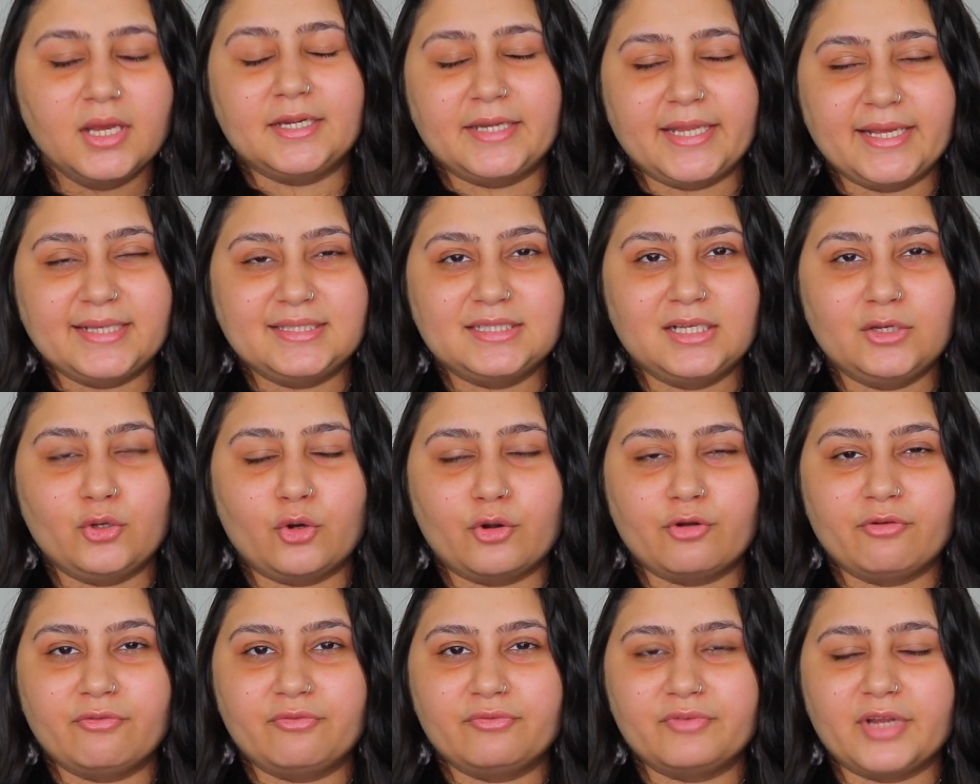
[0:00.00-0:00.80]
It takes a
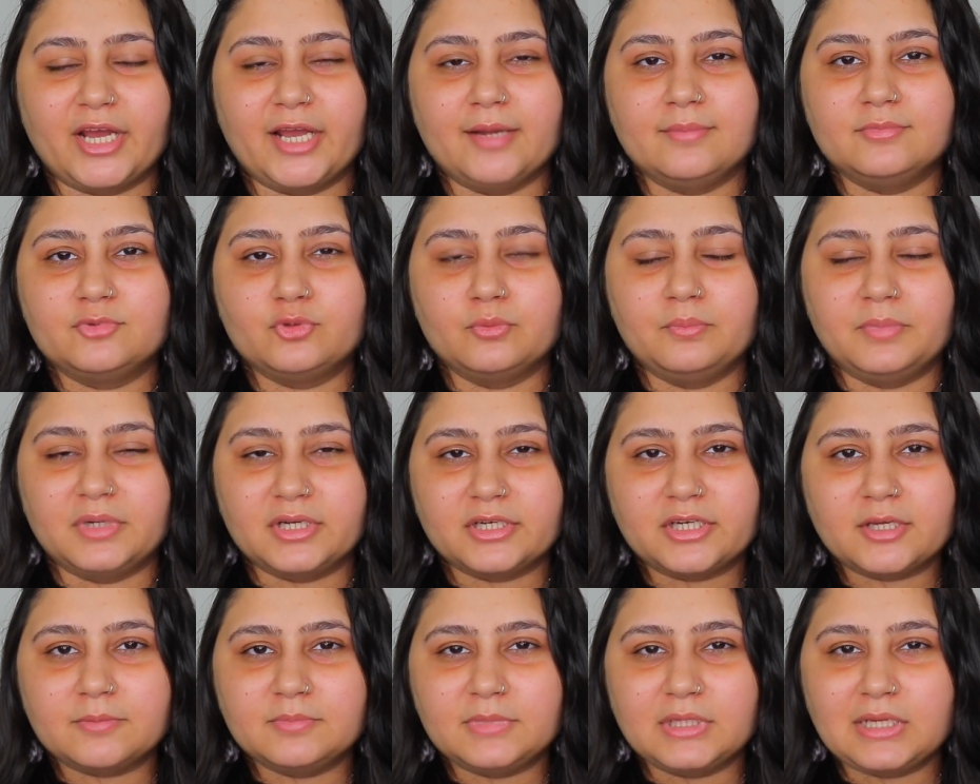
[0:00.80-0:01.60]
lot of time to
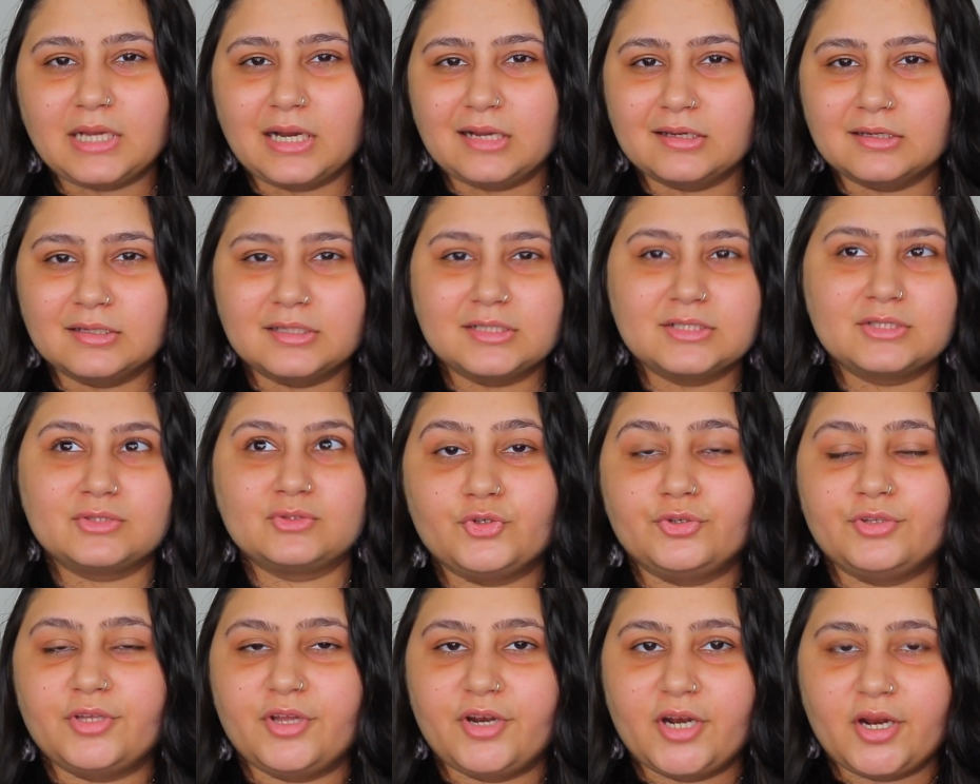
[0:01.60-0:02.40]
build up the colors.
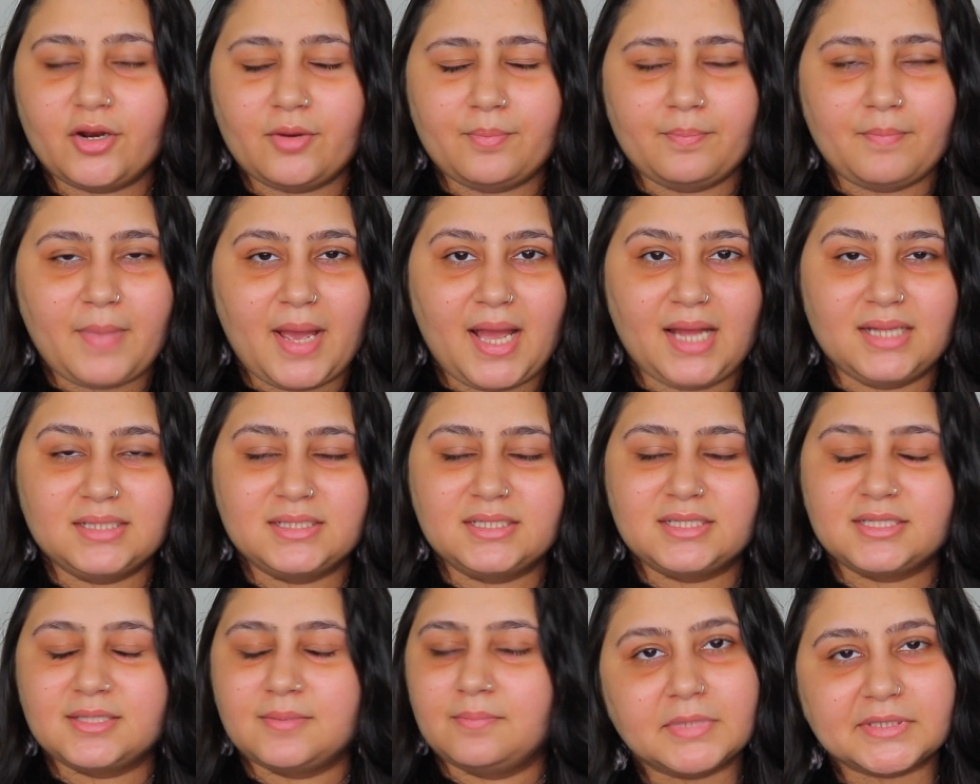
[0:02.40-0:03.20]
So there are
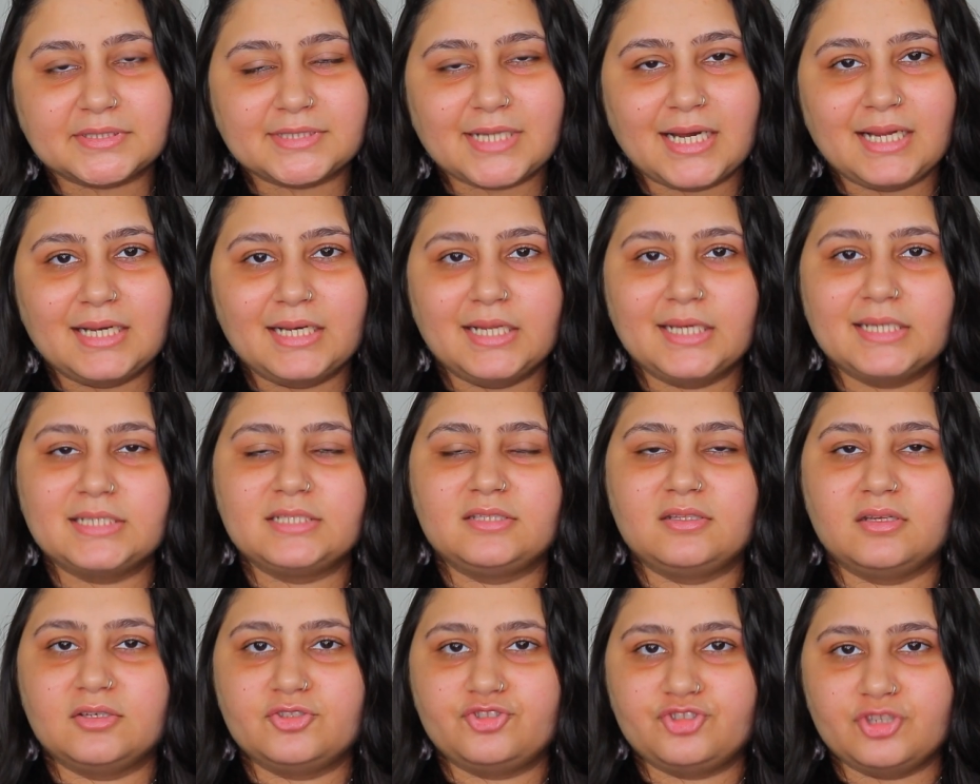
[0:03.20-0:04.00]
mattes,
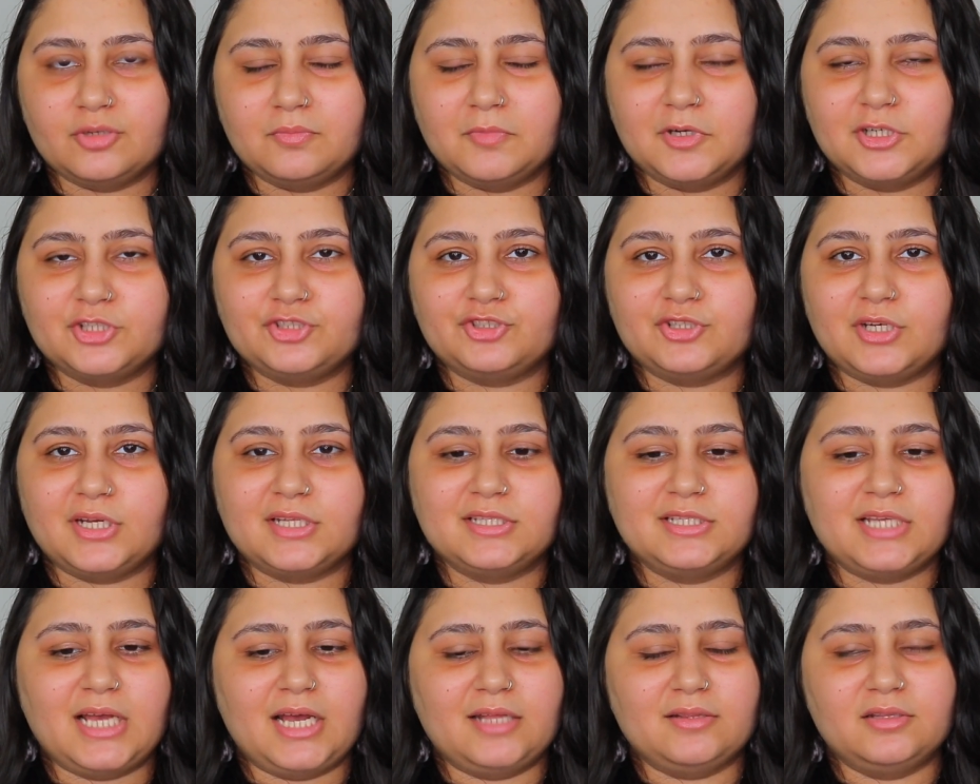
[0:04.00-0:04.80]
metallics, shimmer
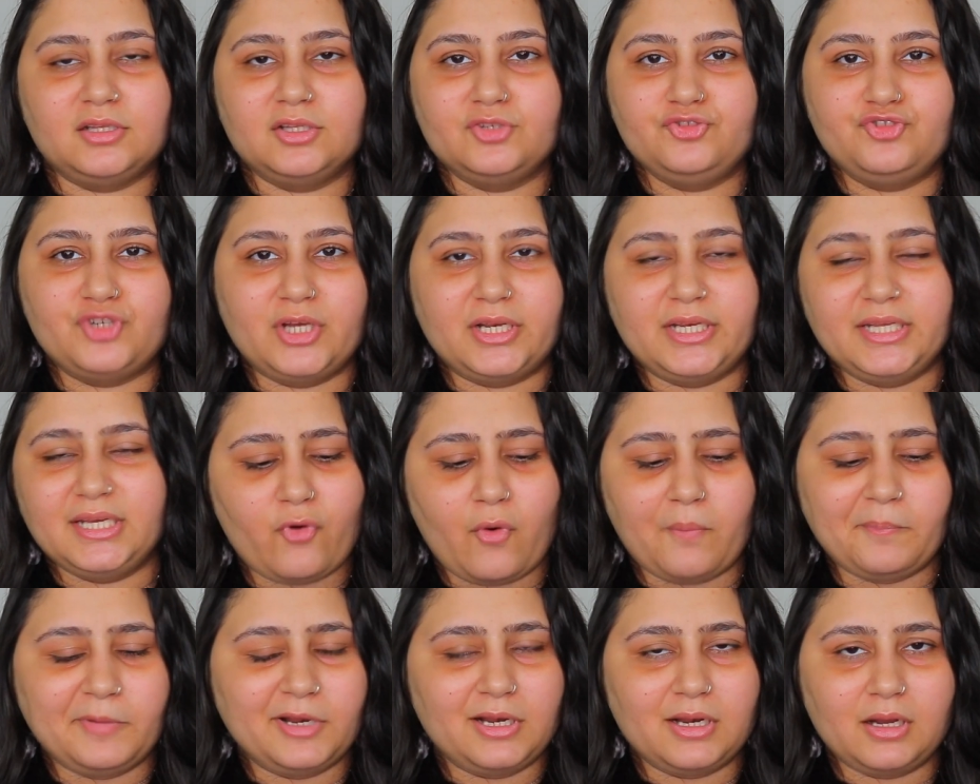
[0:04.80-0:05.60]
shades and the jelly
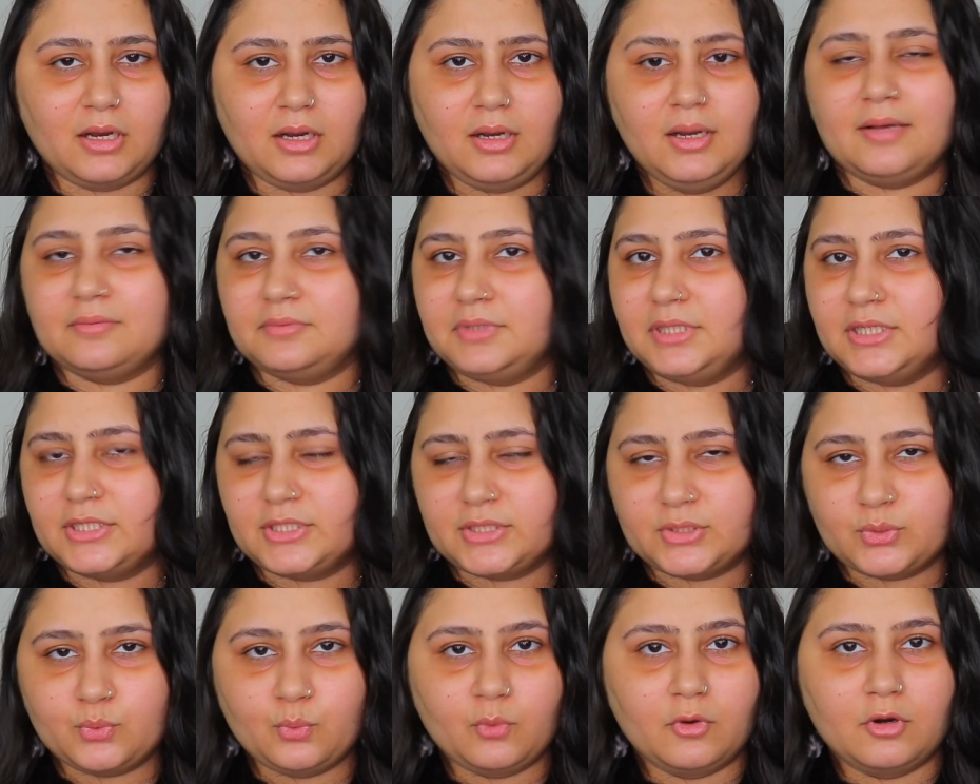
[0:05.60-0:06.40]
formula and the
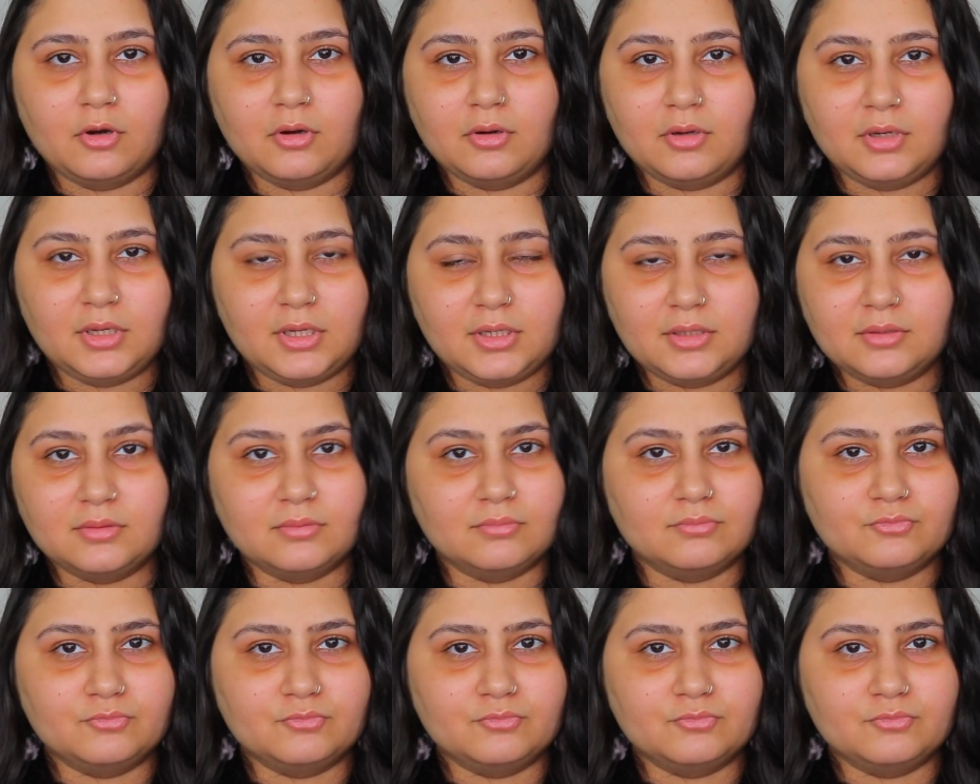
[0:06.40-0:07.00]
swirl